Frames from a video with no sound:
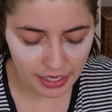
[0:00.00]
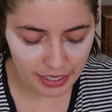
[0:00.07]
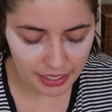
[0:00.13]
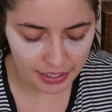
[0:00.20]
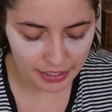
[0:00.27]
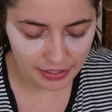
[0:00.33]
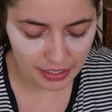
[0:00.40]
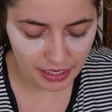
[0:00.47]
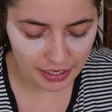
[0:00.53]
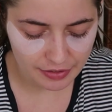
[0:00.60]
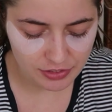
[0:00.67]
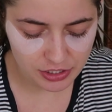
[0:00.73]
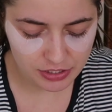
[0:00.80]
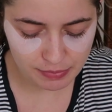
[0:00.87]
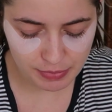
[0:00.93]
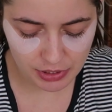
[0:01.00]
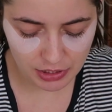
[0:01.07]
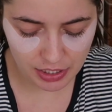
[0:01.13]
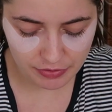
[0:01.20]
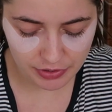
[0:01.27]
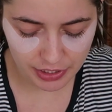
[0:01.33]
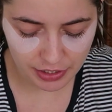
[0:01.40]
and I've just been
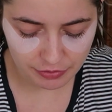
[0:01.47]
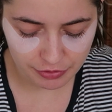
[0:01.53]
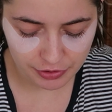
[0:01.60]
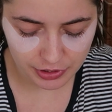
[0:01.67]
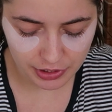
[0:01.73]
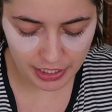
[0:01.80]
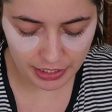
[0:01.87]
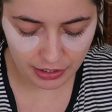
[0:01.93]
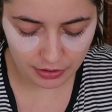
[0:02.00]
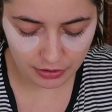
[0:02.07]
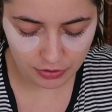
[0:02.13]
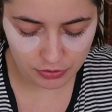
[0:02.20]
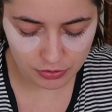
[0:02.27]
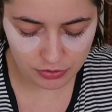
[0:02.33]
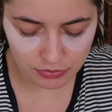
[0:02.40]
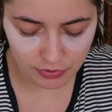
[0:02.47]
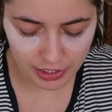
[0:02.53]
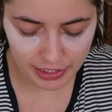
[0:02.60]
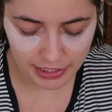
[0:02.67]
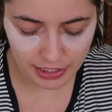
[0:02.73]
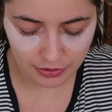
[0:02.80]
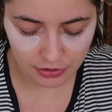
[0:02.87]
loving it for like those
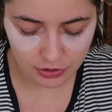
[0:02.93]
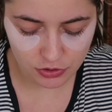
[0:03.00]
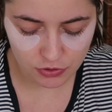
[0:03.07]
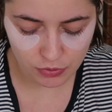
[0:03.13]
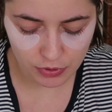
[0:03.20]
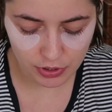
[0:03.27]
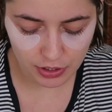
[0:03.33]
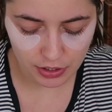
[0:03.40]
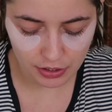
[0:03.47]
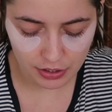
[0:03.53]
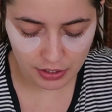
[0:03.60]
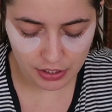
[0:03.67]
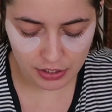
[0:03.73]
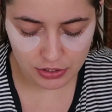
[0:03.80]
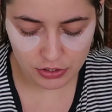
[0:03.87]
running out the door,